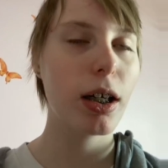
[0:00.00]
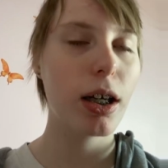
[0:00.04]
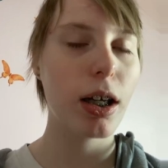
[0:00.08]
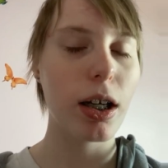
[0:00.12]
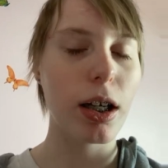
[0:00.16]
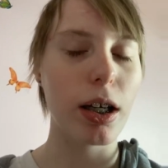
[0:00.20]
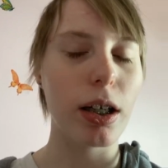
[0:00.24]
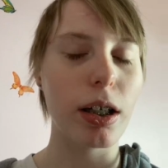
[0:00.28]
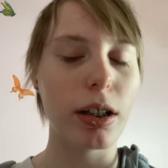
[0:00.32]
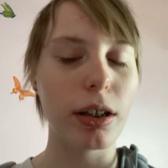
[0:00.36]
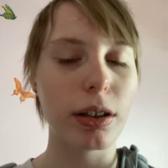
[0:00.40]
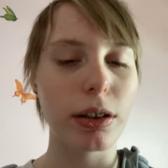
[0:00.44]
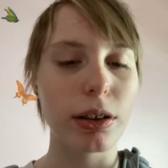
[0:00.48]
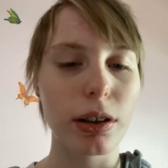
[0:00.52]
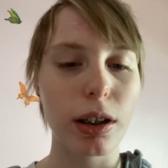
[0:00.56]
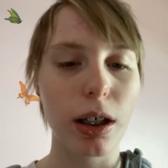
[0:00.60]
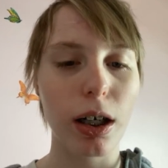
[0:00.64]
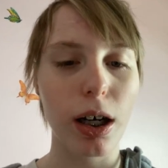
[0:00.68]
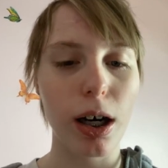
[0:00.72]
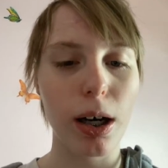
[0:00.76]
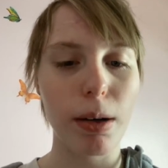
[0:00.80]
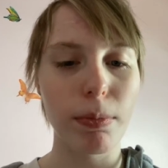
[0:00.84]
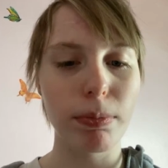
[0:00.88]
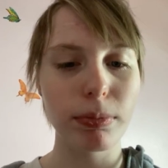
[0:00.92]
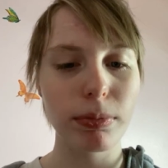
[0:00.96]
And
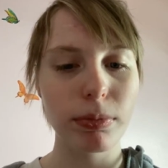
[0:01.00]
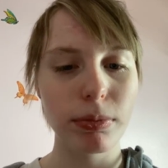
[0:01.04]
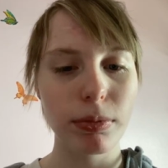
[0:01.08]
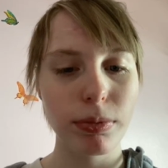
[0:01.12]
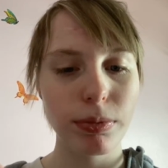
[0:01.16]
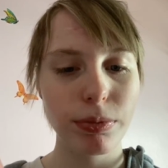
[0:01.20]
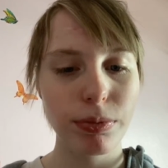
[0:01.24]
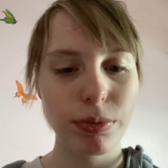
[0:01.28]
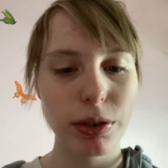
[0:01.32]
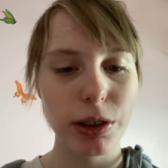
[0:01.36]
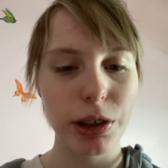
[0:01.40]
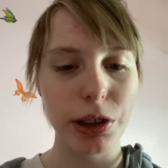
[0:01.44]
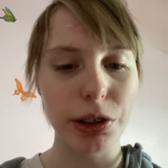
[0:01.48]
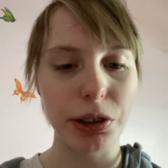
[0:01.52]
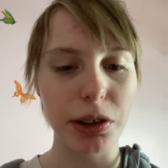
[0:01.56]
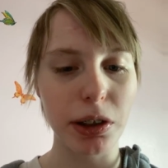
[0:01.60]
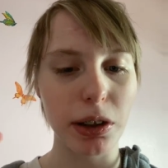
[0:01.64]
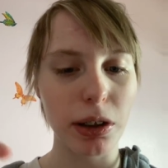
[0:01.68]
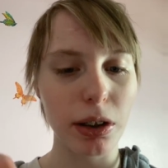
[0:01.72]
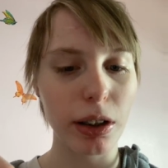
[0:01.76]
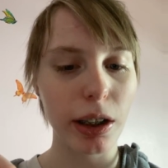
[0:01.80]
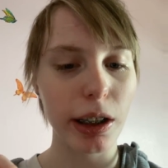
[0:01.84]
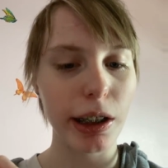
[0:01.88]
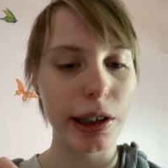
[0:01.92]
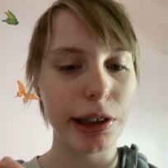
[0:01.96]
you could
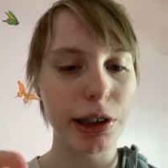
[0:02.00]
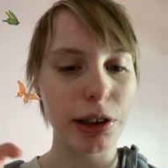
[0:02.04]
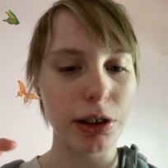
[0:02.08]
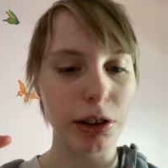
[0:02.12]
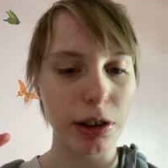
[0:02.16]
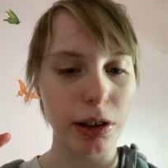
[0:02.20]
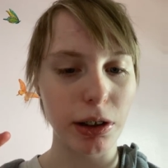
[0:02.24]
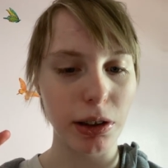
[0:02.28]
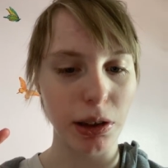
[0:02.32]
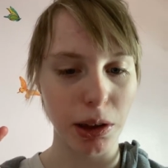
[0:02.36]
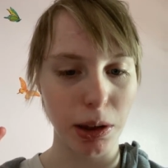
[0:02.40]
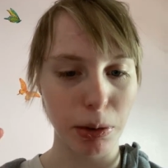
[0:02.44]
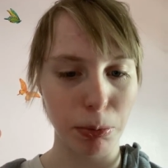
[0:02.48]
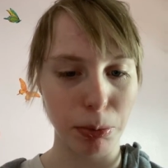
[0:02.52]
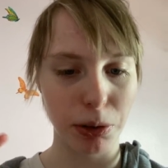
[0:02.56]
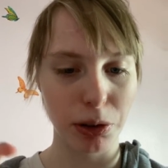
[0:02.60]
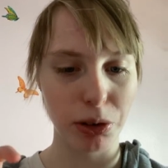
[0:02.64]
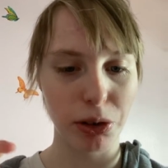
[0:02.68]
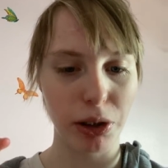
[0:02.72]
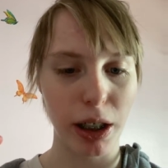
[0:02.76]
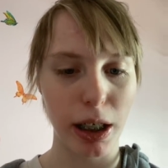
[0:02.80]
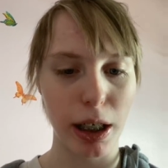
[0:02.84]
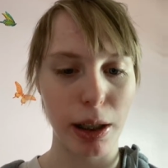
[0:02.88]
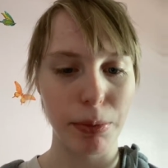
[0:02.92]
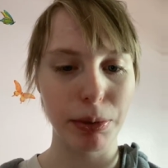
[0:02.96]
like, you could
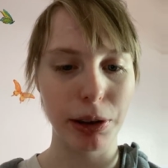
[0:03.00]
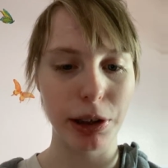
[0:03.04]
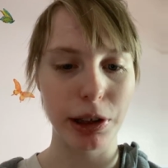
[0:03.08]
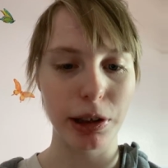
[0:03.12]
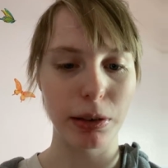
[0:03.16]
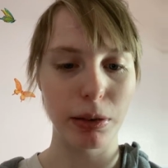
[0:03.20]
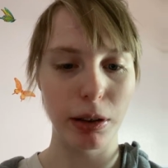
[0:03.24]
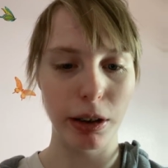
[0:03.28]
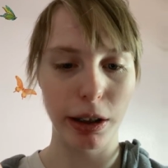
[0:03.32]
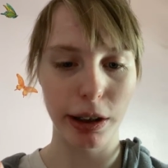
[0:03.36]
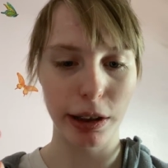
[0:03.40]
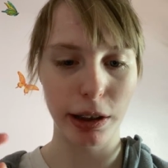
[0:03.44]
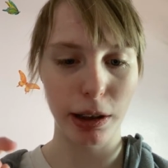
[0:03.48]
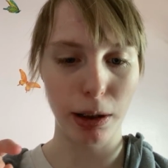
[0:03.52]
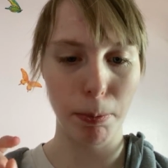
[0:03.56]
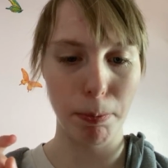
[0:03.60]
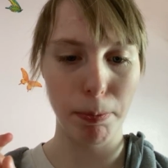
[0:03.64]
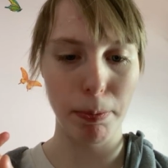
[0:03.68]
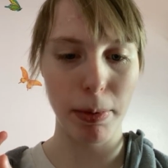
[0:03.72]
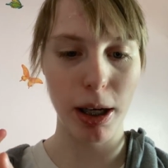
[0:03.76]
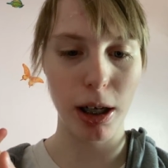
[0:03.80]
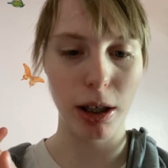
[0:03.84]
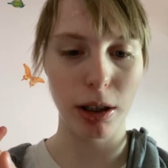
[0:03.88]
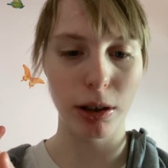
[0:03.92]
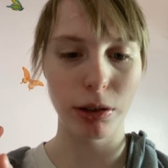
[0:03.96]
subscribe, you can hit the
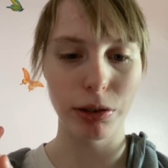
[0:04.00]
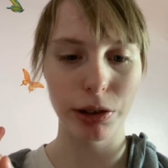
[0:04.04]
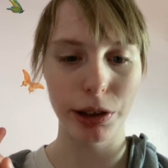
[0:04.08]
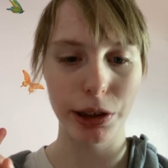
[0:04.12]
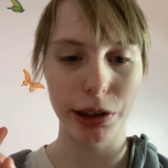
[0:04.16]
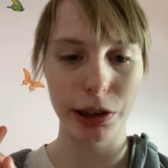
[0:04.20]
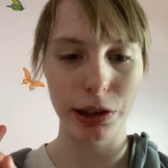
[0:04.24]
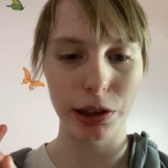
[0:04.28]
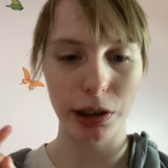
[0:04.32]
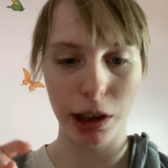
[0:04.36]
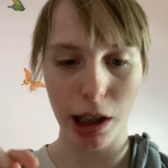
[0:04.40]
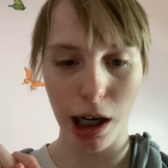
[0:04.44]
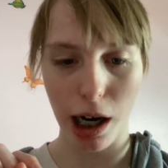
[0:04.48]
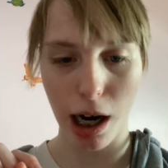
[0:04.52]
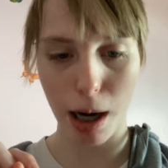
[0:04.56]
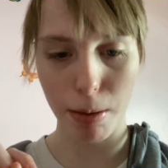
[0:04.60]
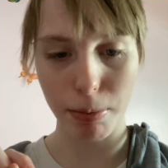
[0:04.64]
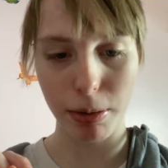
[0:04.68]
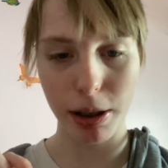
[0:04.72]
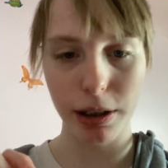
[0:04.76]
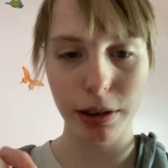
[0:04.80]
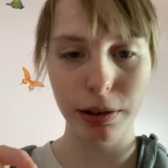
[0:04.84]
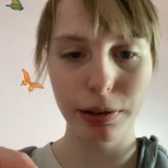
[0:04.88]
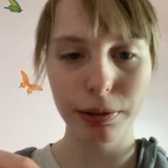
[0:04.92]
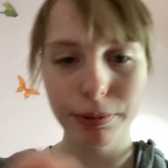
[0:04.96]
bell, you can
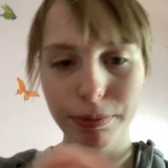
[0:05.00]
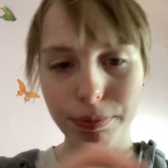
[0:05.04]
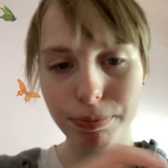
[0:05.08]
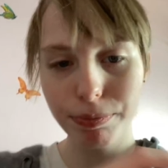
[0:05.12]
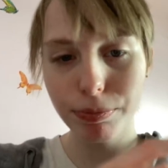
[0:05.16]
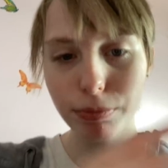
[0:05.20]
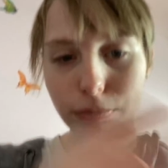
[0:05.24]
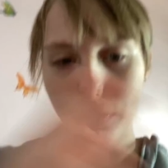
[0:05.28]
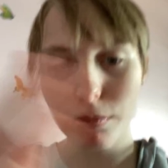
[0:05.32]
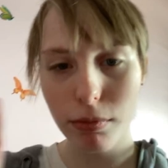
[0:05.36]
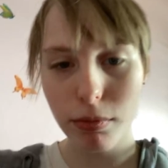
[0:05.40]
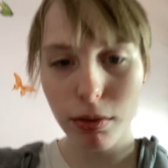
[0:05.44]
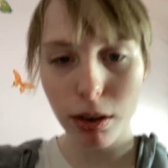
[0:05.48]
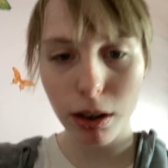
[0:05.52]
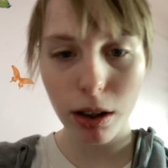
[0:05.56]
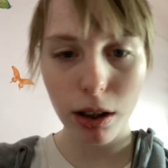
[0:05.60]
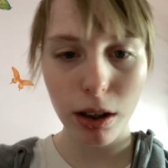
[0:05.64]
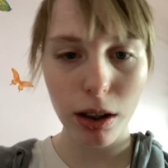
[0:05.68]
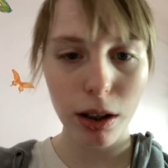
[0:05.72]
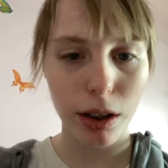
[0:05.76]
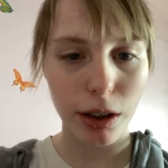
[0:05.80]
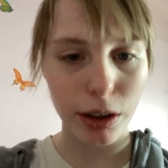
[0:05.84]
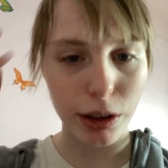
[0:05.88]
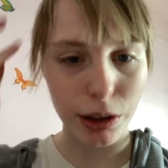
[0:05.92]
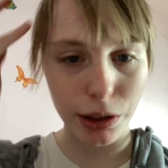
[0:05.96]
comment.
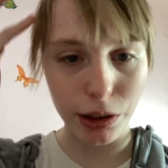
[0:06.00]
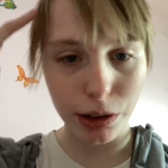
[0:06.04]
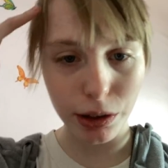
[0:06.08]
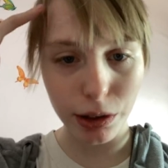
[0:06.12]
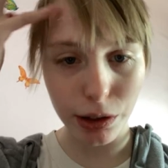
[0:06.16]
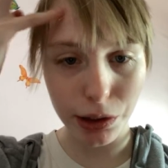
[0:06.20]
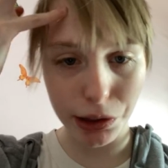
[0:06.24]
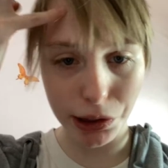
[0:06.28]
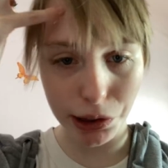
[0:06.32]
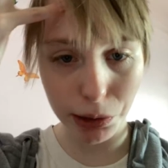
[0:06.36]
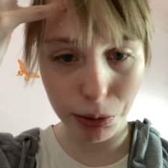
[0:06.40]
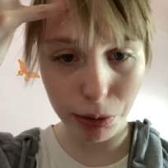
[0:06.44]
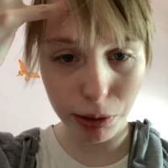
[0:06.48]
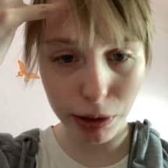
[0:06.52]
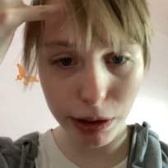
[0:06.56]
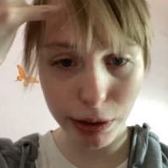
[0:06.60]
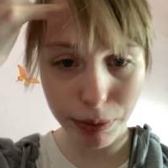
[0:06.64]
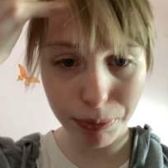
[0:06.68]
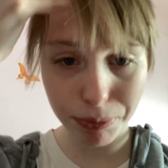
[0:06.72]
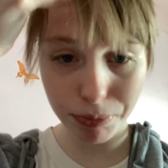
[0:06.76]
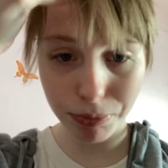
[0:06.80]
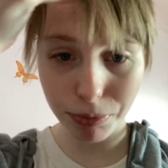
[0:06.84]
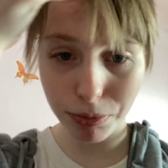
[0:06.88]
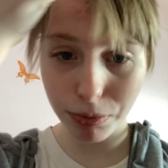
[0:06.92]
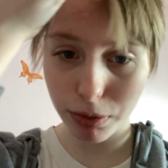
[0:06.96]
Do it.
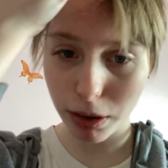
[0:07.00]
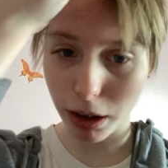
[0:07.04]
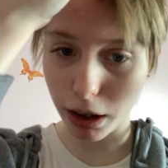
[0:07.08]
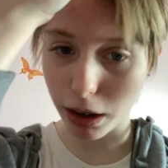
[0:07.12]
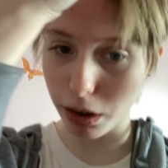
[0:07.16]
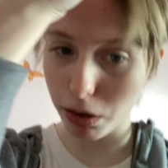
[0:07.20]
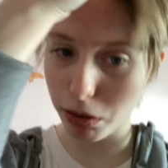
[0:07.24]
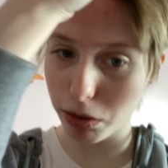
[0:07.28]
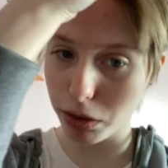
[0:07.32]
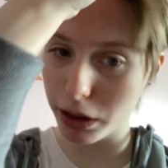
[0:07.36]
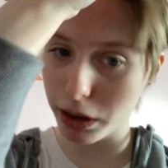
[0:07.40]
I don't